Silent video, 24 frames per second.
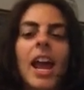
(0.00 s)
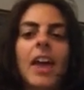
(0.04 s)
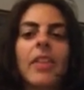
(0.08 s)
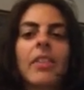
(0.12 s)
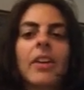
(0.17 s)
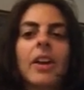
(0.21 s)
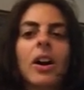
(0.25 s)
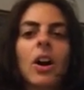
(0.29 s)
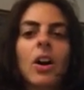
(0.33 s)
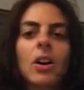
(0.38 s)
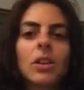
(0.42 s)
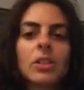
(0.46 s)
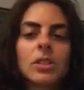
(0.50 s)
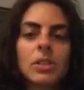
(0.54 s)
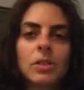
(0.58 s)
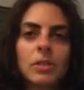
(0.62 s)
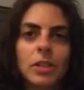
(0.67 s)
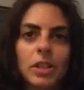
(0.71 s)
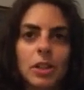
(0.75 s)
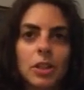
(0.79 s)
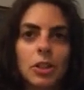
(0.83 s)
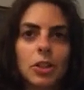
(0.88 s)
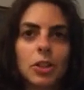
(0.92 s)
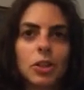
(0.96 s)
and they also
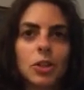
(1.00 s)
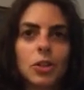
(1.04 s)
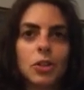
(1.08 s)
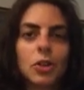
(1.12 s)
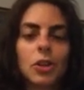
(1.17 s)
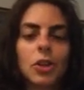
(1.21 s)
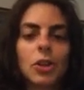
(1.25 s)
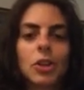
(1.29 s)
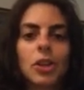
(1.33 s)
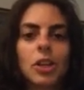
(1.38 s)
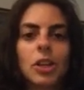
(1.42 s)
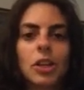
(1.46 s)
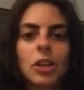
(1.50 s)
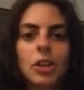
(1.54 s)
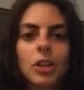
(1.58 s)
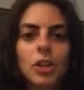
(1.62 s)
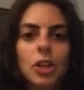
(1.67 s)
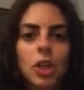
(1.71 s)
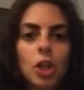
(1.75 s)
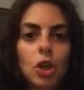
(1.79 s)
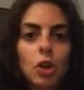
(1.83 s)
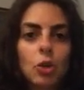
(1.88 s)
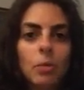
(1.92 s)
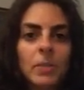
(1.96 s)
include
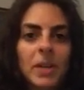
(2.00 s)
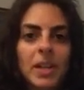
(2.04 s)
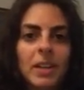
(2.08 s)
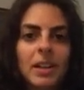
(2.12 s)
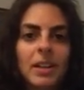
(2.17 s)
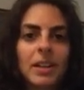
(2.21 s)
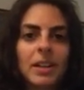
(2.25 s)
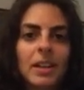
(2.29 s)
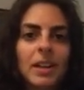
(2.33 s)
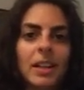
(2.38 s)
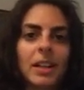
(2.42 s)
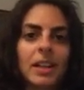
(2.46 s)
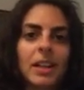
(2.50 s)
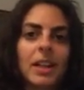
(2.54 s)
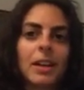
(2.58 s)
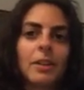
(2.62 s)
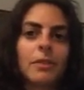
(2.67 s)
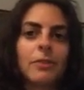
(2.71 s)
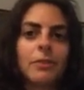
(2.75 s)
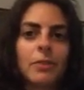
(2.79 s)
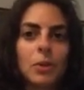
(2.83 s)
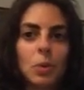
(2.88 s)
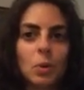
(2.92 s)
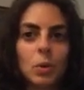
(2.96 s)
human
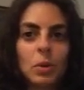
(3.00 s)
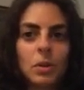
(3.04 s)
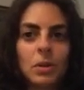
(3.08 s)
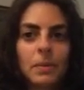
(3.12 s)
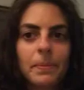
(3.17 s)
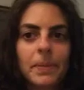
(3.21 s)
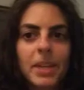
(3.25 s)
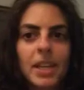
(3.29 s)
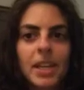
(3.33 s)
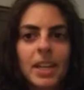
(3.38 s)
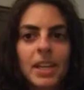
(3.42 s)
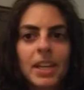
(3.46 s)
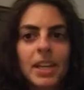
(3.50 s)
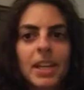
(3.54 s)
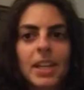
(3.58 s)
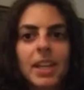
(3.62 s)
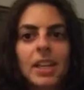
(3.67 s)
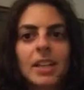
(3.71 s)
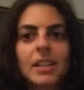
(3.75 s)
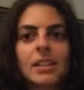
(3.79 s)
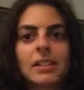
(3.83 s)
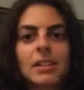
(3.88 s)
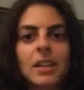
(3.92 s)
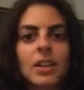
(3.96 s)
life fuel,
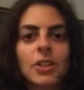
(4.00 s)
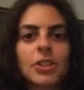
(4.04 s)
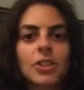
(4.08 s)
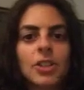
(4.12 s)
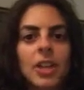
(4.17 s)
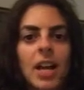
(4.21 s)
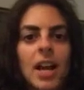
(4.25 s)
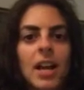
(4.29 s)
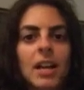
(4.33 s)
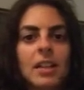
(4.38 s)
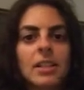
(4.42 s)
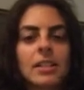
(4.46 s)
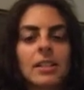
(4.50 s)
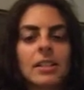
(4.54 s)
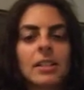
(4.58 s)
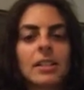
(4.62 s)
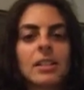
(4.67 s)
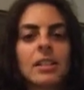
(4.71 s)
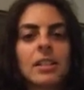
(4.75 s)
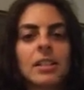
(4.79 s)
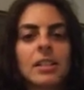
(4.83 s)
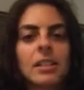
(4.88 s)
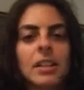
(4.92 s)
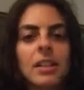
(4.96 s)
such
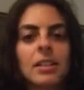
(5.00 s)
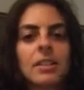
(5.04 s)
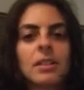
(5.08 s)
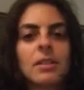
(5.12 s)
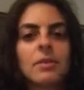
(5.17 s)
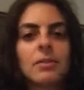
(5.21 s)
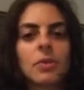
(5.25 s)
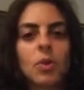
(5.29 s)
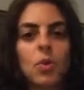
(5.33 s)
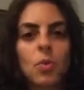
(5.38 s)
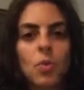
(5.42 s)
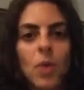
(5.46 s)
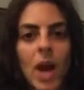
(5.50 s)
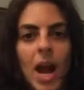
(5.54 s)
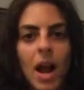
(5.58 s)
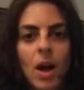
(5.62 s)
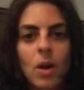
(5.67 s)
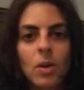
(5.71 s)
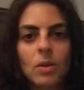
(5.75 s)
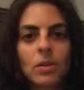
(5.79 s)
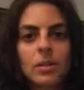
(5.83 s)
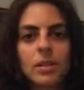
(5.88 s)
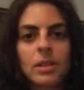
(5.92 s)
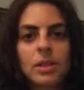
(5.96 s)
as the sense of
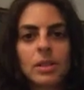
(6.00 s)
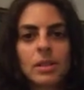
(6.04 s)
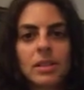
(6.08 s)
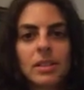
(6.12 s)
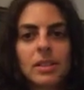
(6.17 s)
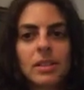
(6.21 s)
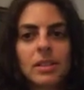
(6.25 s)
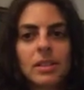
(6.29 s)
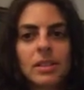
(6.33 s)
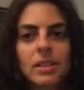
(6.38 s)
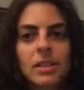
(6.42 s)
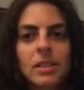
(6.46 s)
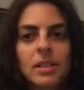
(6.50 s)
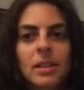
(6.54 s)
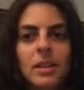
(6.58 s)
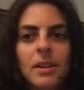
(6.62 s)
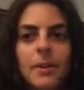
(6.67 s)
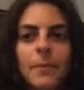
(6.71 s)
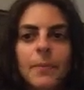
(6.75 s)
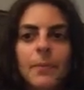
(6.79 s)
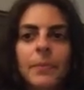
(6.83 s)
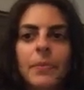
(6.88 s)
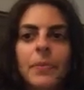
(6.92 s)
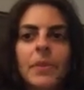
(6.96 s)
ground,
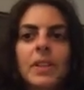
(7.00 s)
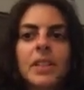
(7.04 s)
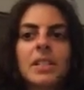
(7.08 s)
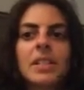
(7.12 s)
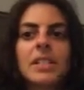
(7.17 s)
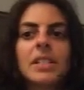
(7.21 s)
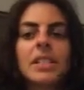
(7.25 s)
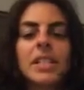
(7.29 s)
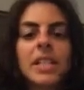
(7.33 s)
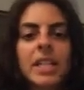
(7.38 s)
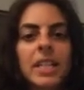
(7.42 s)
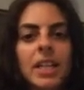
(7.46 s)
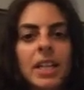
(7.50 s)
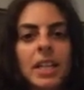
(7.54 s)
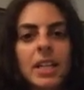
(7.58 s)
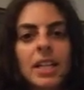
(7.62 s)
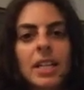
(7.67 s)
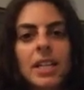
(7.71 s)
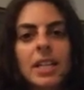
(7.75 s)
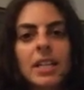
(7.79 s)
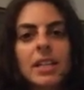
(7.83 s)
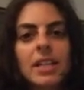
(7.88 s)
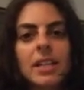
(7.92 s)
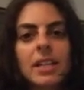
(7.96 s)

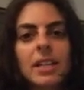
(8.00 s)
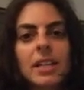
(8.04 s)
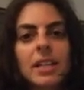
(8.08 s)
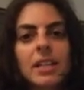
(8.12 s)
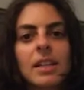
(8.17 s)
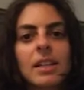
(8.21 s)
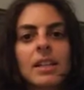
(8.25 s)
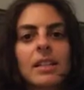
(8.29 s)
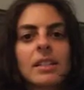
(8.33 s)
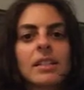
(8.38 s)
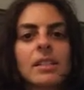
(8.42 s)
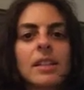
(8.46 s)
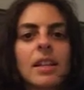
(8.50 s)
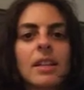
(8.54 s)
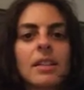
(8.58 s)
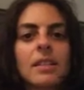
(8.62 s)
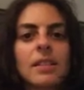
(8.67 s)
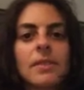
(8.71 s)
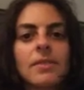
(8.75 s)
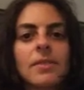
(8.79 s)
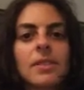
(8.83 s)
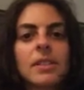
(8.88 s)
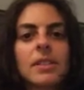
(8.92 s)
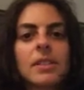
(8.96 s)
dignity,
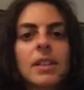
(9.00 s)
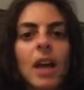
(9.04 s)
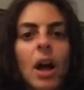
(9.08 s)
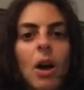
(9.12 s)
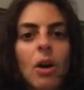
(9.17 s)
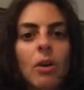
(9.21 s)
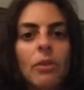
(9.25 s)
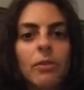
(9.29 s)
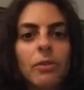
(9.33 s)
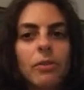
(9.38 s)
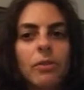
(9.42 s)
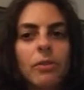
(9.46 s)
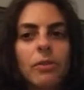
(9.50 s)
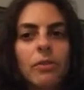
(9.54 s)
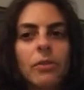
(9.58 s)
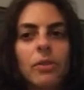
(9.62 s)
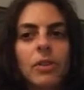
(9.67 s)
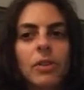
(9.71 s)
sense of self,